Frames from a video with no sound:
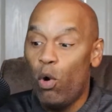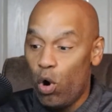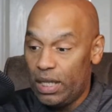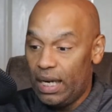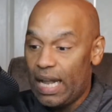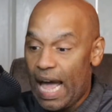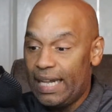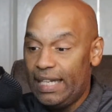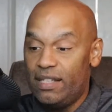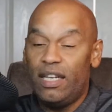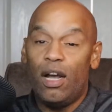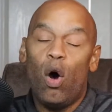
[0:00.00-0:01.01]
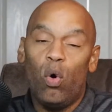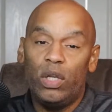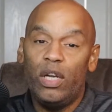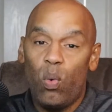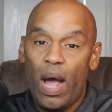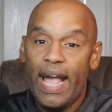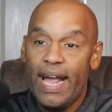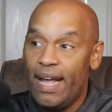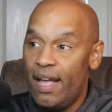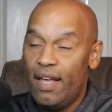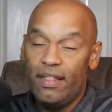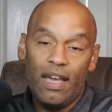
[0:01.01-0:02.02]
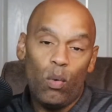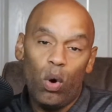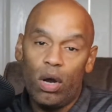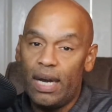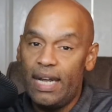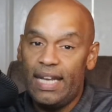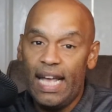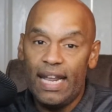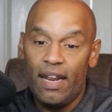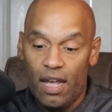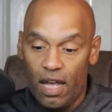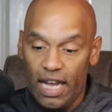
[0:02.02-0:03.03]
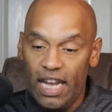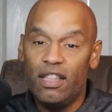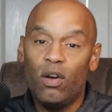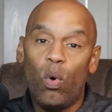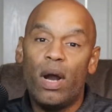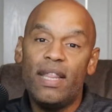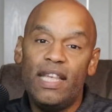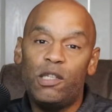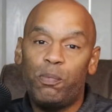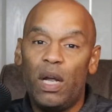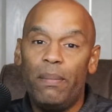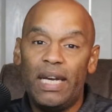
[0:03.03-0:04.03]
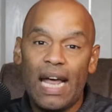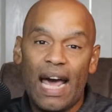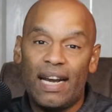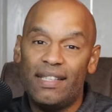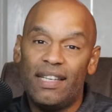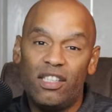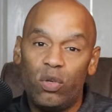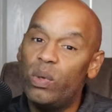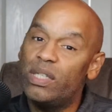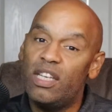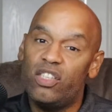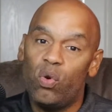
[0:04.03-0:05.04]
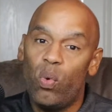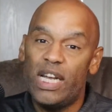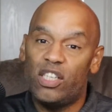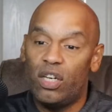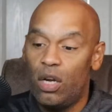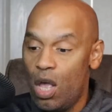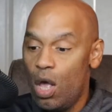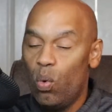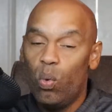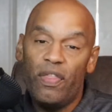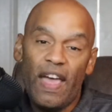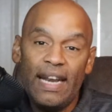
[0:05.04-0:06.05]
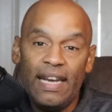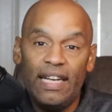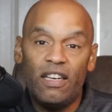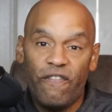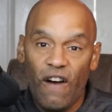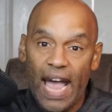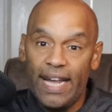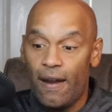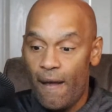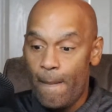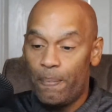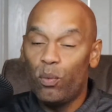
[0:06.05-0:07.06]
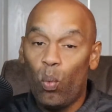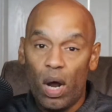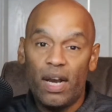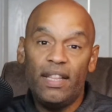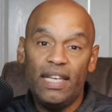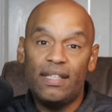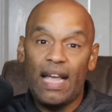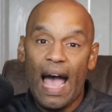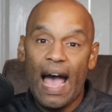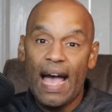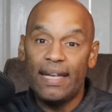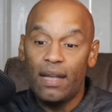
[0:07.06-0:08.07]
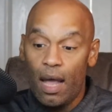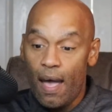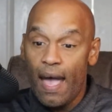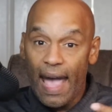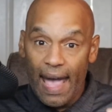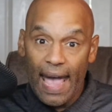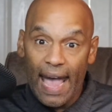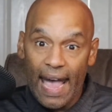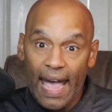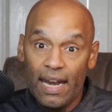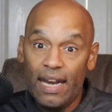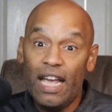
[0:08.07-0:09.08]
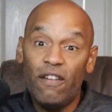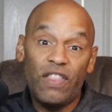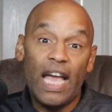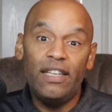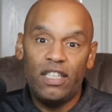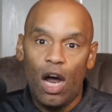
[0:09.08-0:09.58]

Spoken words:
more than likely is the only way that we're going to get either one of these prima donnas into a situation where they need to fight one of these guys. And if they